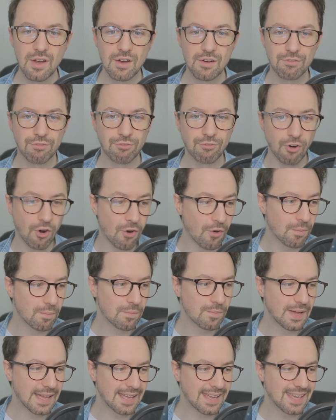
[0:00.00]

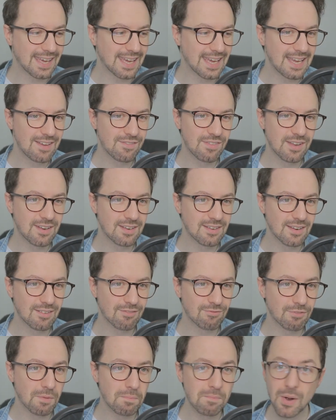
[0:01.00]
from even
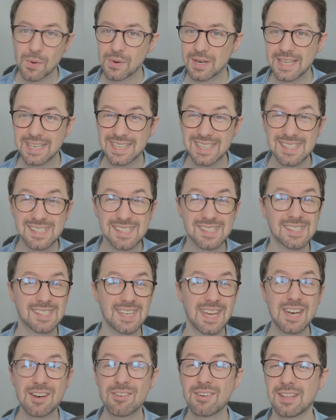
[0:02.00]
remotely
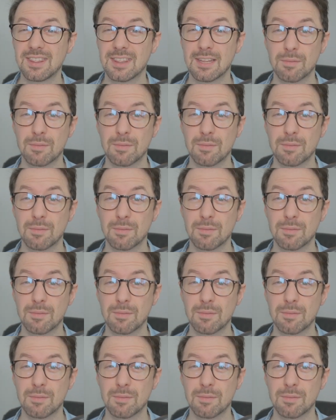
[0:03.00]
considering